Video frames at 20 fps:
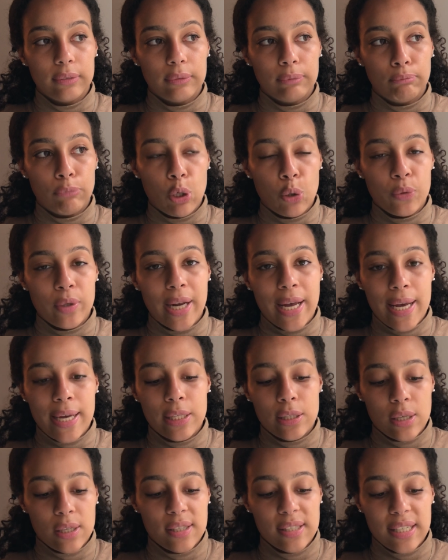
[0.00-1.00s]

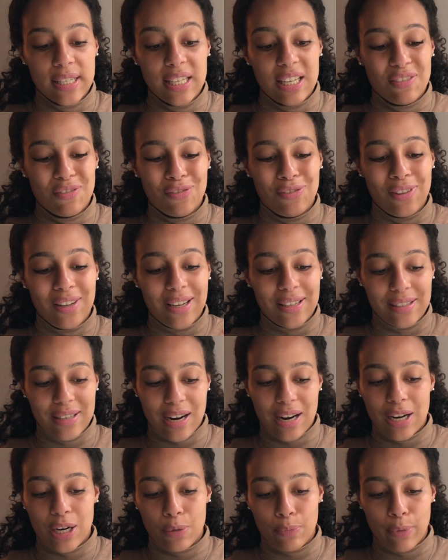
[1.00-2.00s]
MONAT doesn't give the
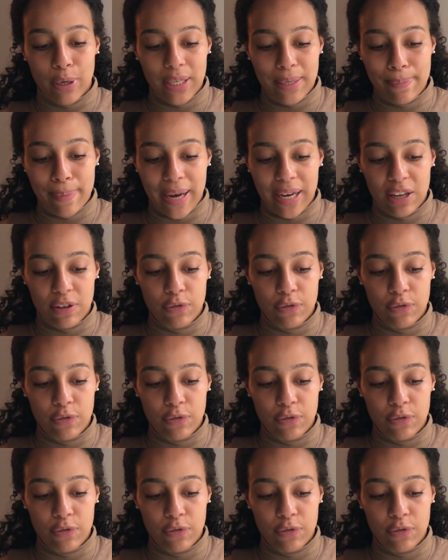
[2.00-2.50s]
entire money back.